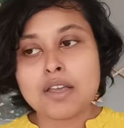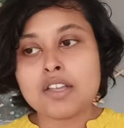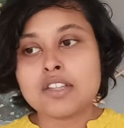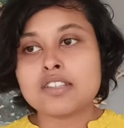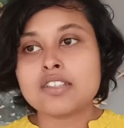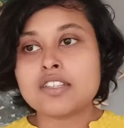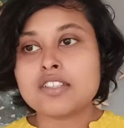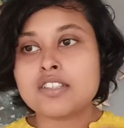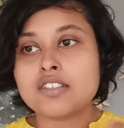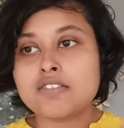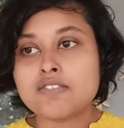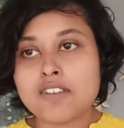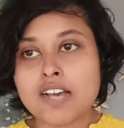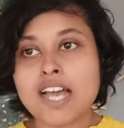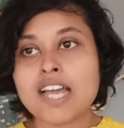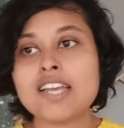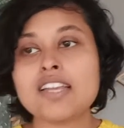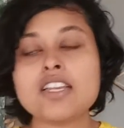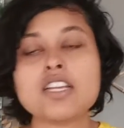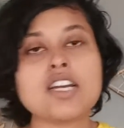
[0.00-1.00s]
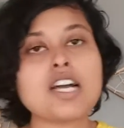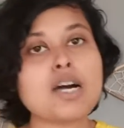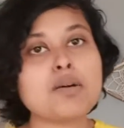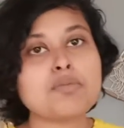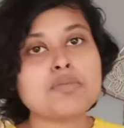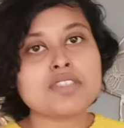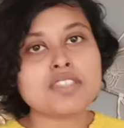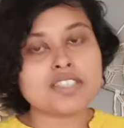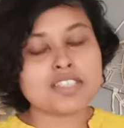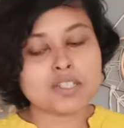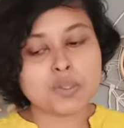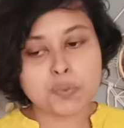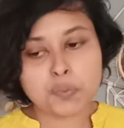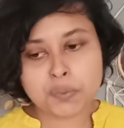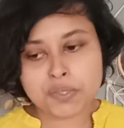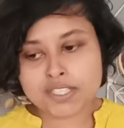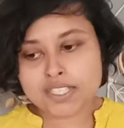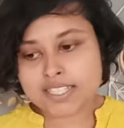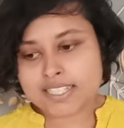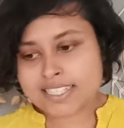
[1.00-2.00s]
The divine comes in
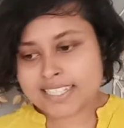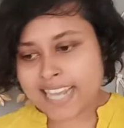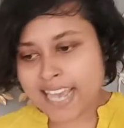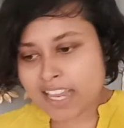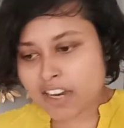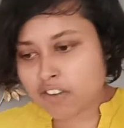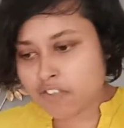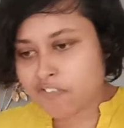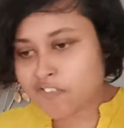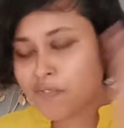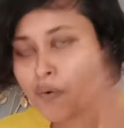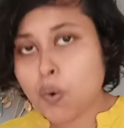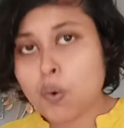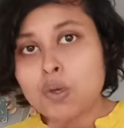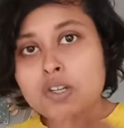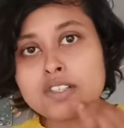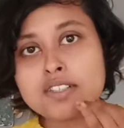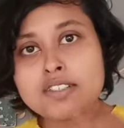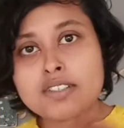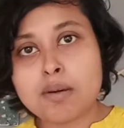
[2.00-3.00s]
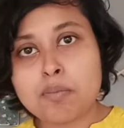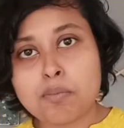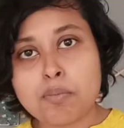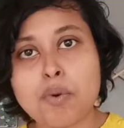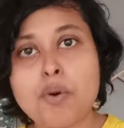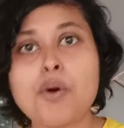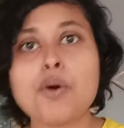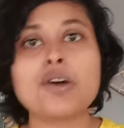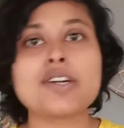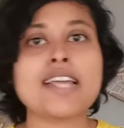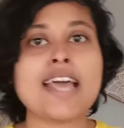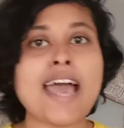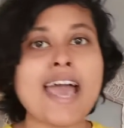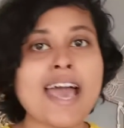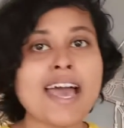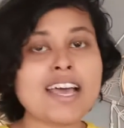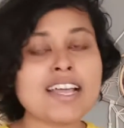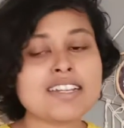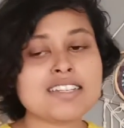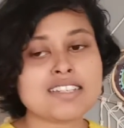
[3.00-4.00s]
with tenfold support,
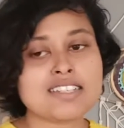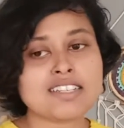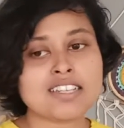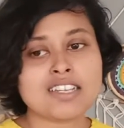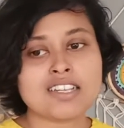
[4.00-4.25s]
and